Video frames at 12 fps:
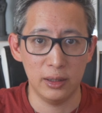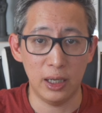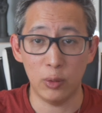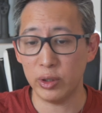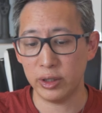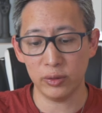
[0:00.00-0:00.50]

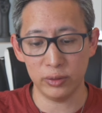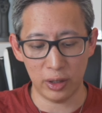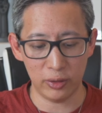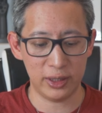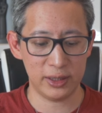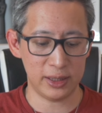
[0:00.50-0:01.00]
Now what you'll
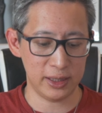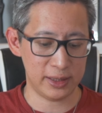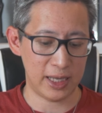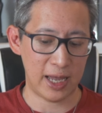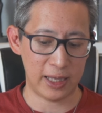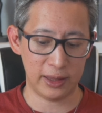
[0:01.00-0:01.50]
notice is
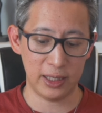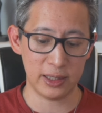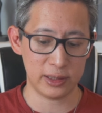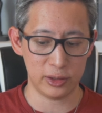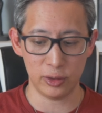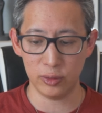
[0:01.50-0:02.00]
that
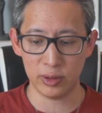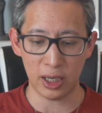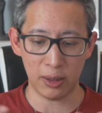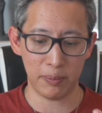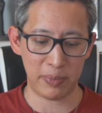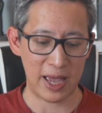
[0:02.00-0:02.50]
these do
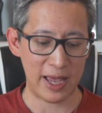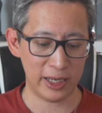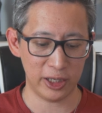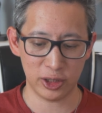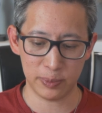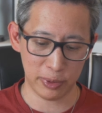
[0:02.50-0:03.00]
come
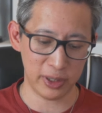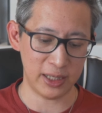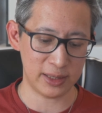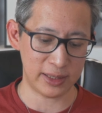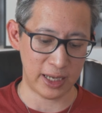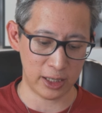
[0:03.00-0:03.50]
packaged pretty
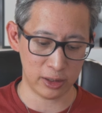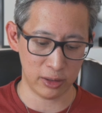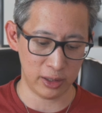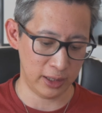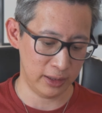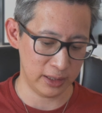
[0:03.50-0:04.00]
standard in